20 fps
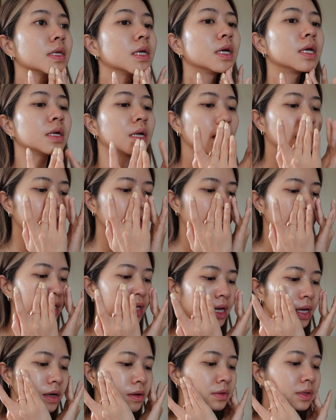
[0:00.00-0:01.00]
And I like
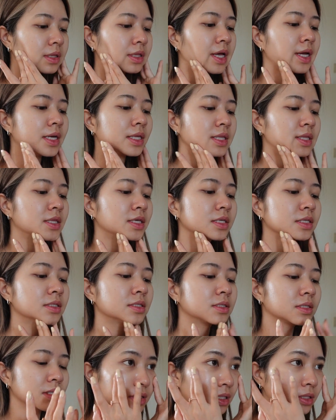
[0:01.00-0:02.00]
how light this
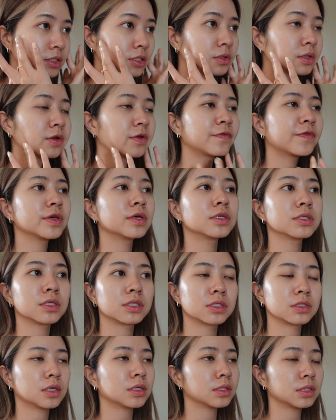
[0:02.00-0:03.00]
sunscreen feels.
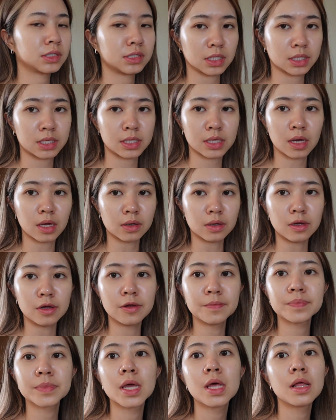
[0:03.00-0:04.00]
It's not sticky at
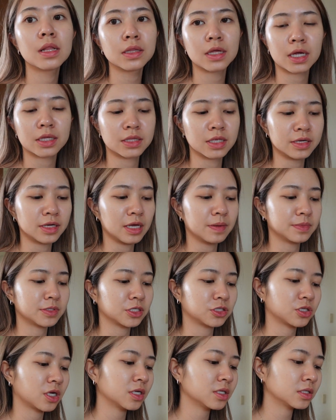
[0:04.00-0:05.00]
all. Like the name
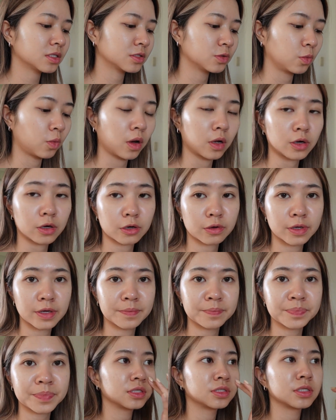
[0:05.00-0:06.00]
suggests, water
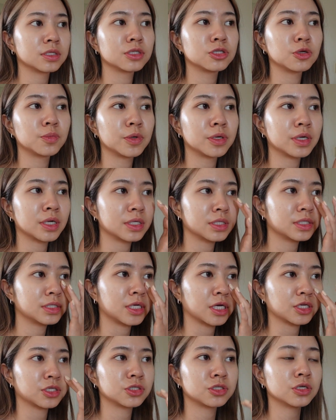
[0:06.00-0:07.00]
cream. It's a super nice
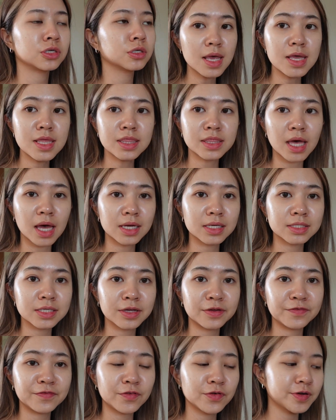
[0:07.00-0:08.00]
texture. And that is
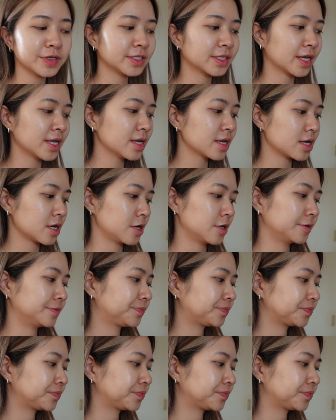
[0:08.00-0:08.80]
it for skincare.